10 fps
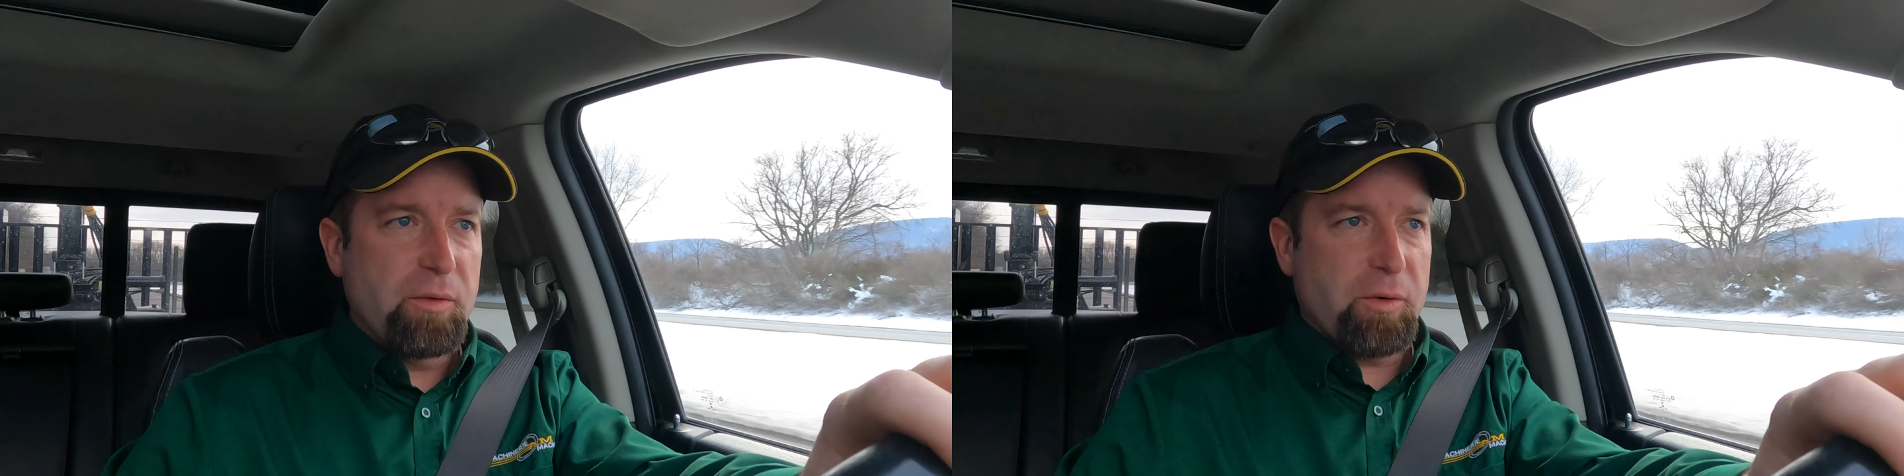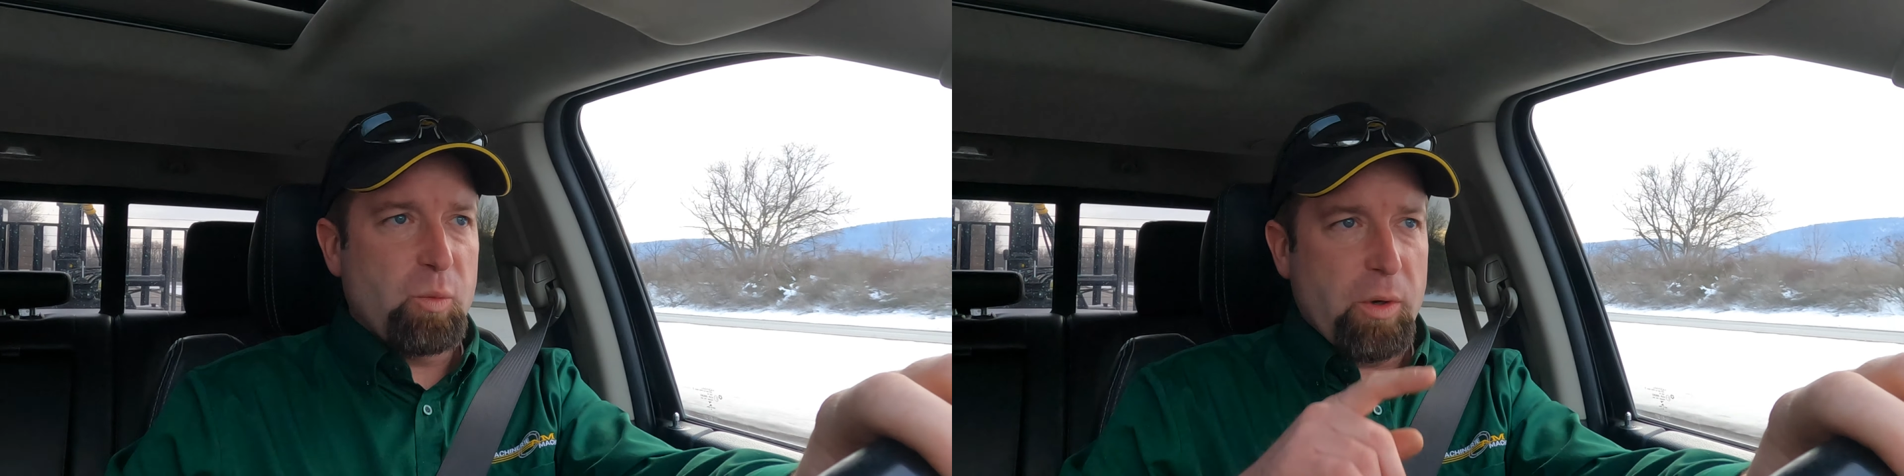
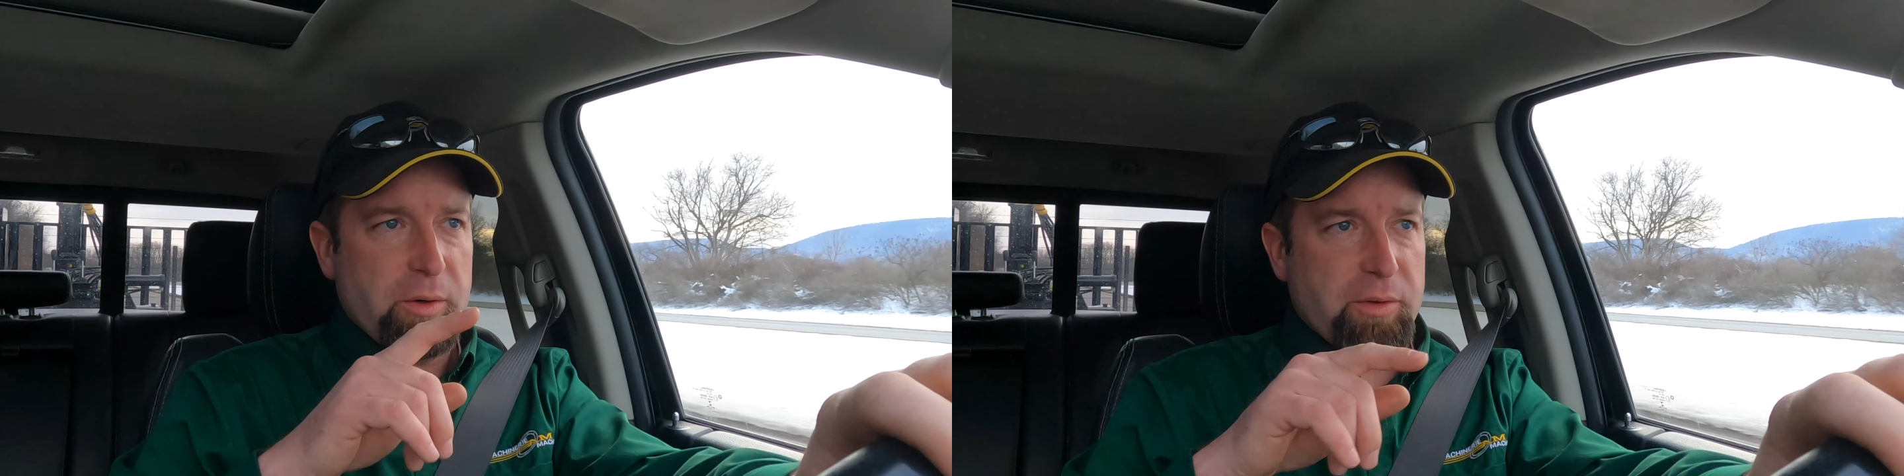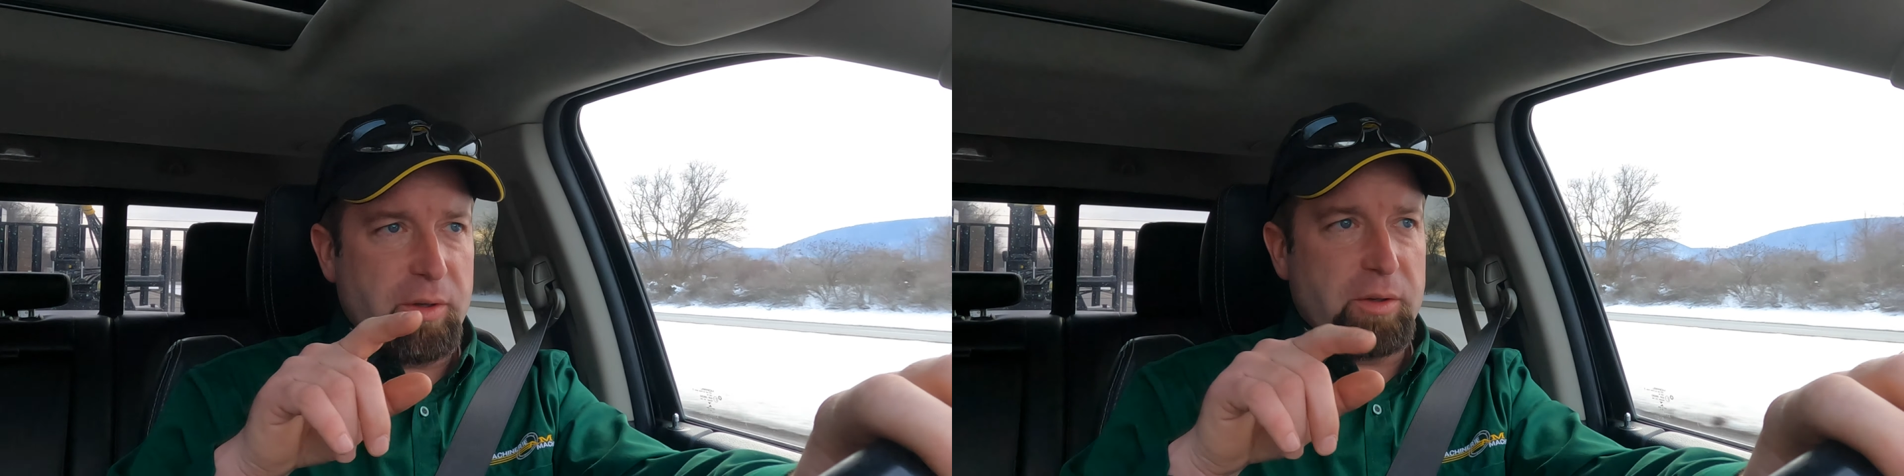from
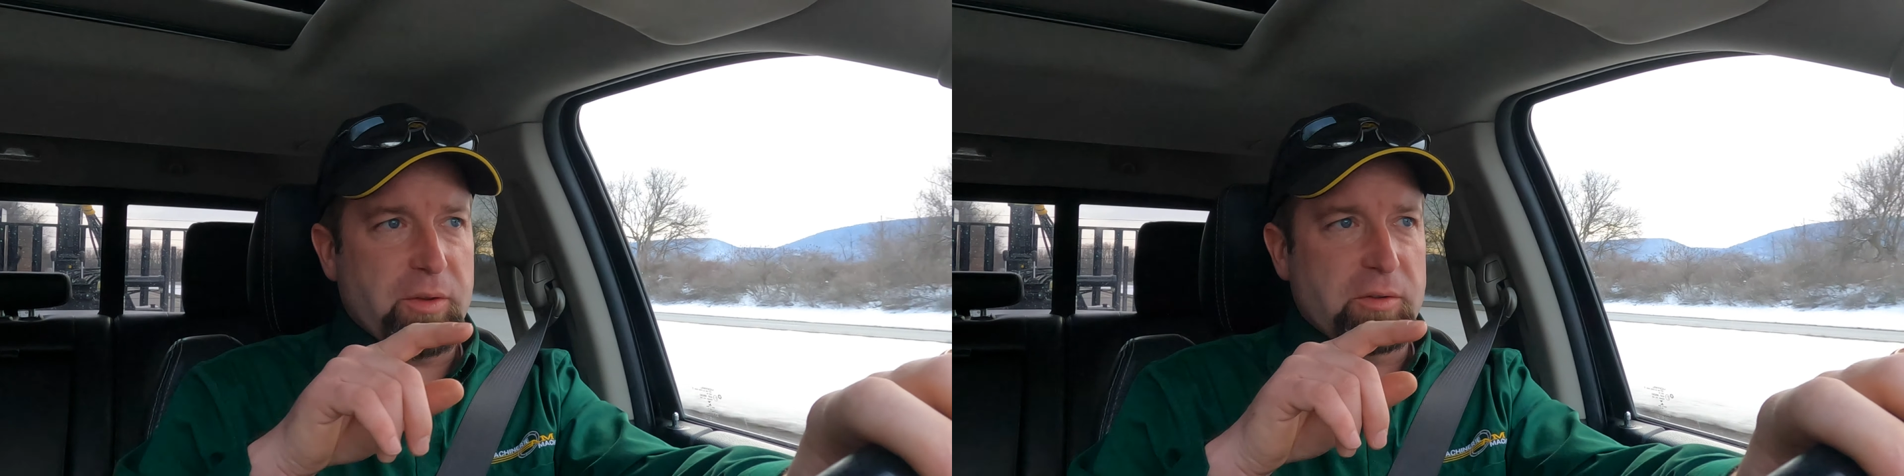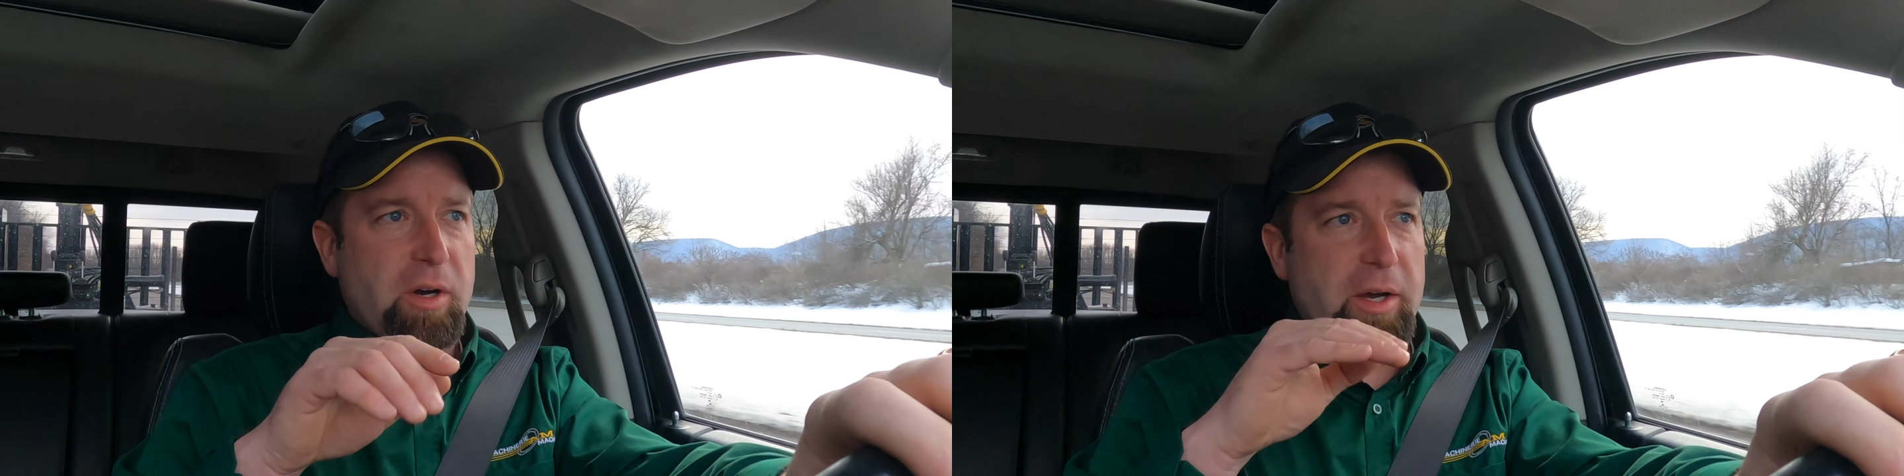where the
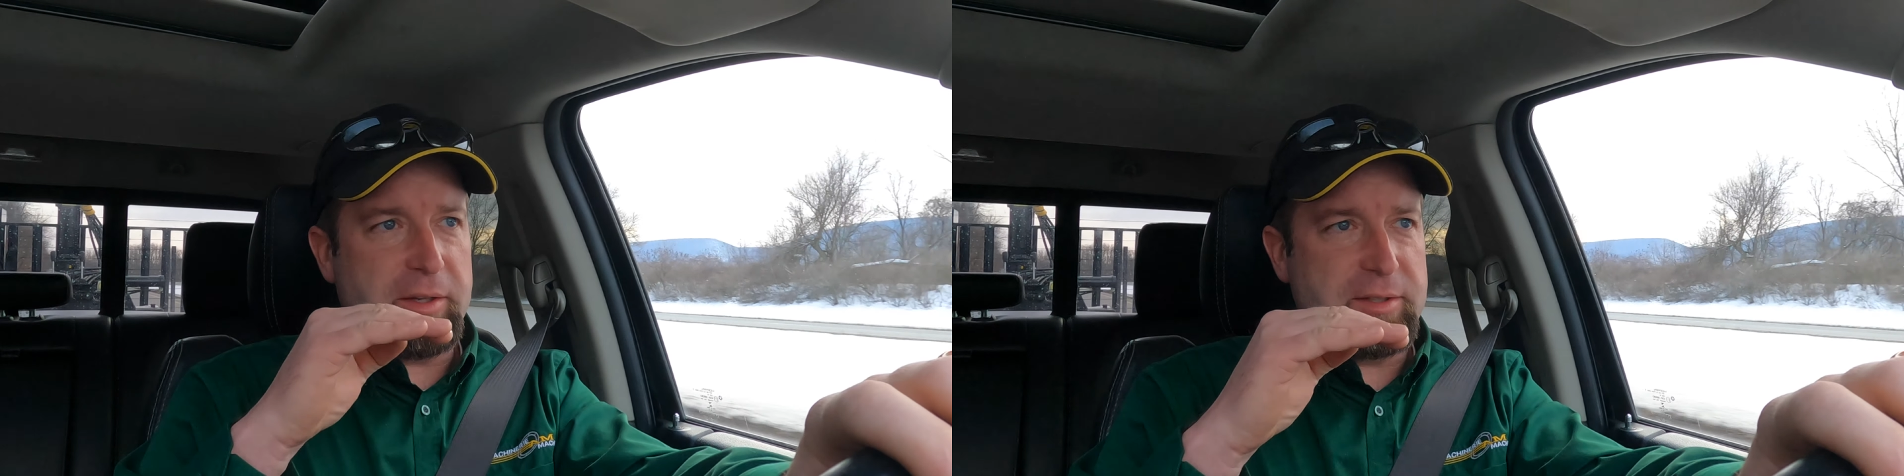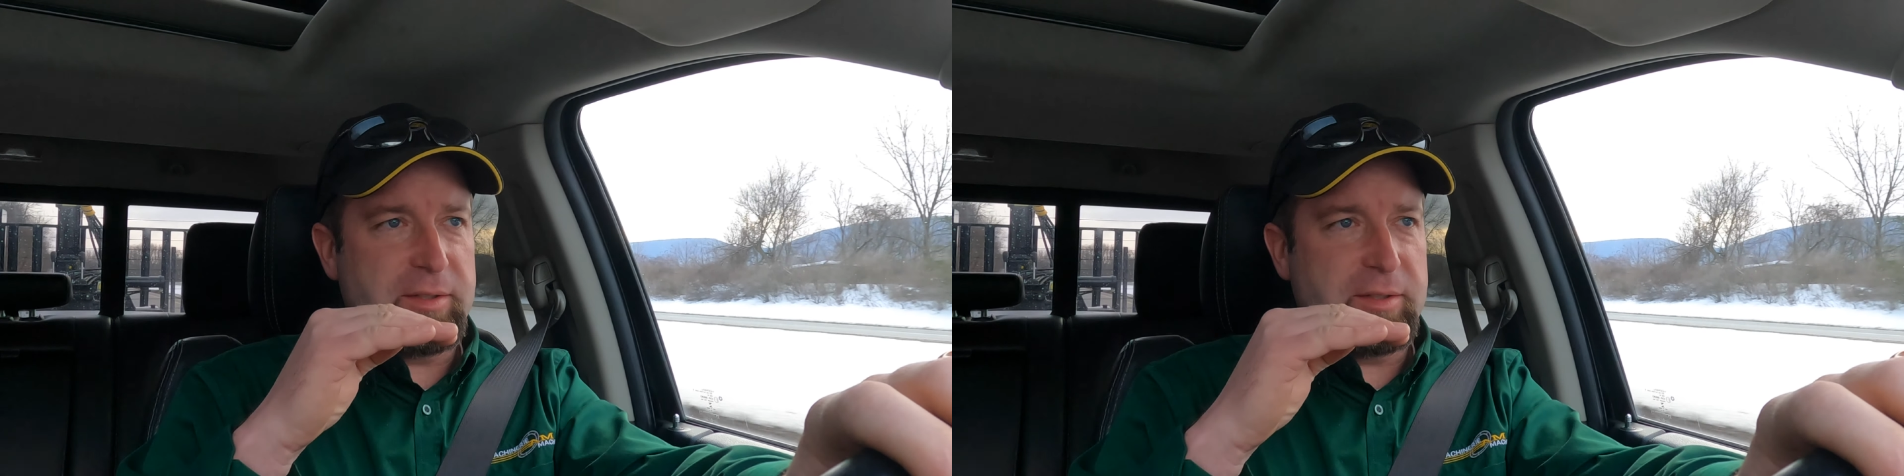log